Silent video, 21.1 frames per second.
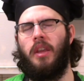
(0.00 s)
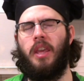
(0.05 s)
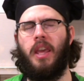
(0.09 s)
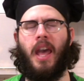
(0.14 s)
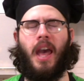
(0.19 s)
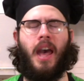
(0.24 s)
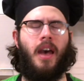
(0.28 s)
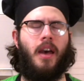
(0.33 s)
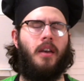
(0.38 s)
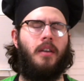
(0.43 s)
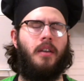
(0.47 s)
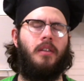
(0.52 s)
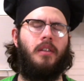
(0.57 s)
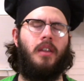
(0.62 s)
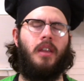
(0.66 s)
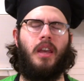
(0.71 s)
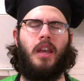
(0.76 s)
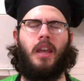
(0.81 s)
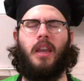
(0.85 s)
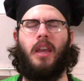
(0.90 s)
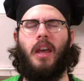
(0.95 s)
Yeah,
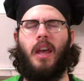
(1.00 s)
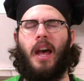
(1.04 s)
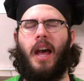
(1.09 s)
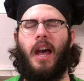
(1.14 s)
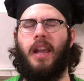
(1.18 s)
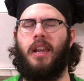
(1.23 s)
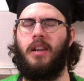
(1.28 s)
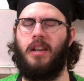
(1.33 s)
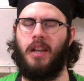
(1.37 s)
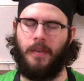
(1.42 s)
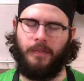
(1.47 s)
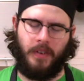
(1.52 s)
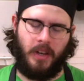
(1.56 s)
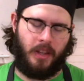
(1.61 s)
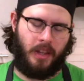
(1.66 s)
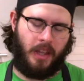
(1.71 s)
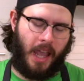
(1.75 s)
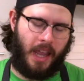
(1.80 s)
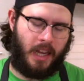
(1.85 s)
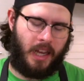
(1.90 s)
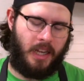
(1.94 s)
yeah, yeah. I can
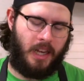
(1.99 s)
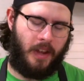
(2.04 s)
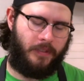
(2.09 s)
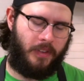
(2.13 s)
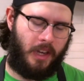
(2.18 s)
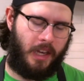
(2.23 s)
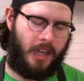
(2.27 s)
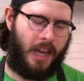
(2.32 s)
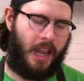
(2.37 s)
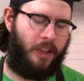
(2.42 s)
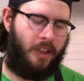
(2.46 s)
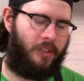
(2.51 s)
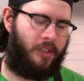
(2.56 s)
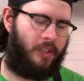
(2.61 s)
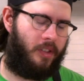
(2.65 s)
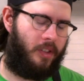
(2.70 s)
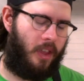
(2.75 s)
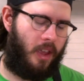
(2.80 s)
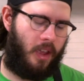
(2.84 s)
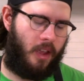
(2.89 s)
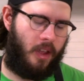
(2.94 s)
definitely, I can definitely
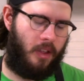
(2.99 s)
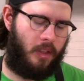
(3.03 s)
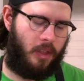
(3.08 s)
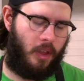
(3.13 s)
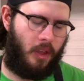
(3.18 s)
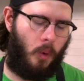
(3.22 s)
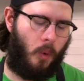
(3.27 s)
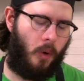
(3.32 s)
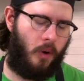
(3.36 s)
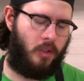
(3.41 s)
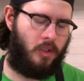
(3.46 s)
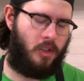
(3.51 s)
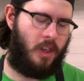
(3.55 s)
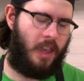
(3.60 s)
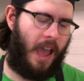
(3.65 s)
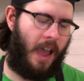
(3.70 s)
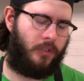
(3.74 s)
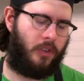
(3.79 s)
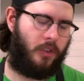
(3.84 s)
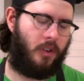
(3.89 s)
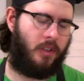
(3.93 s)
taste the the orangey
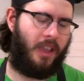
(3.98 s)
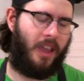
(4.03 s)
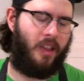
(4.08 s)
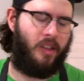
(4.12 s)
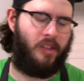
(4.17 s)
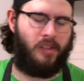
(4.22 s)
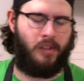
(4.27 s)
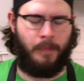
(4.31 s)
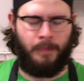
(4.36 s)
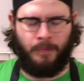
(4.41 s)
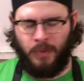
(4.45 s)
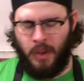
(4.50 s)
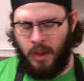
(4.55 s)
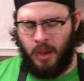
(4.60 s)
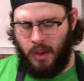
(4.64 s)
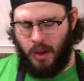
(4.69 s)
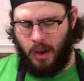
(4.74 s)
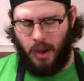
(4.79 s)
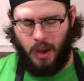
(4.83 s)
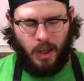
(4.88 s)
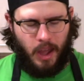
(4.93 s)
aftertaste.
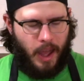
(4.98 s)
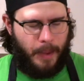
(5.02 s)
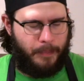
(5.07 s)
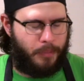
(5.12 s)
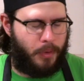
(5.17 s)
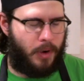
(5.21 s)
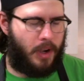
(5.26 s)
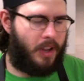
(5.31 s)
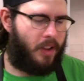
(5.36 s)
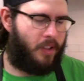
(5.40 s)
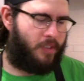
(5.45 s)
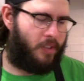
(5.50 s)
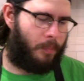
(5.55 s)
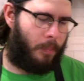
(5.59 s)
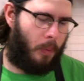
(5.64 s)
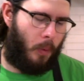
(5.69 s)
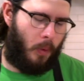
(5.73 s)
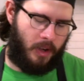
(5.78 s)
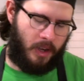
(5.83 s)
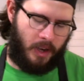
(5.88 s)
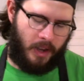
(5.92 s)
I'm pretty
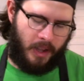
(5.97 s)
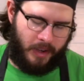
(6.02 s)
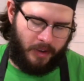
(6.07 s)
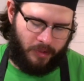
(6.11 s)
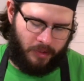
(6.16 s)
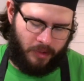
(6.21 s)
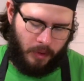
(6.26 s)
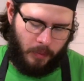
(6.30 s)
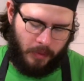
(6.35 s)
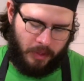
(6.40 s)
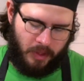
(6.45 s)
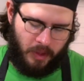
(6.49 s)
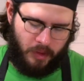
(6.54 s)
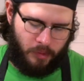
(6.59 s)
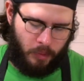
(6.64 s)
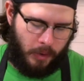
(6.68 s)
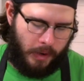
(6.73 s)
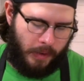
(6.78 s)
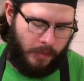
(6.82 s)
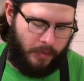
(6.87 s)
disappointed, honestly, with this one.